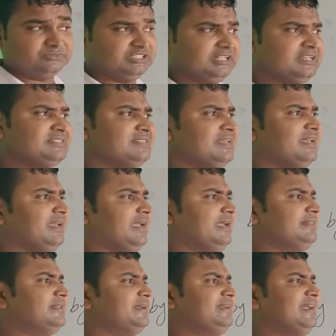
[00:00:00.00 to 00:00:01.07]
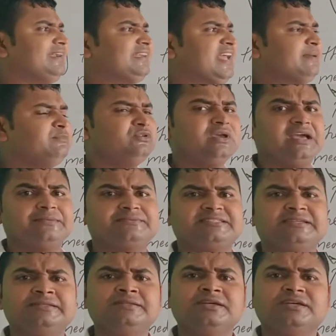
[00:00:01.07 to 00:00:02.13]
Yes, in the daytime you have
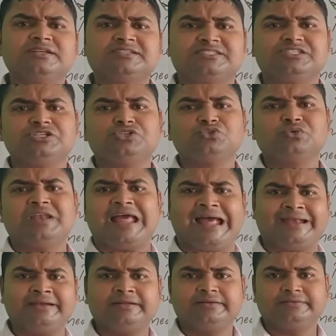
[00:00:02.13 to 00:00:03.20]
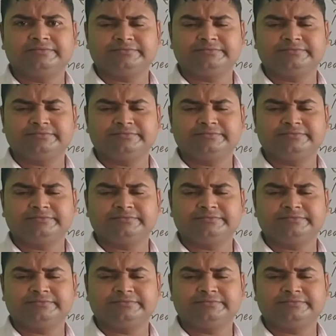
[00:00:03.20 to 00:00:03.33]
seen sea to land,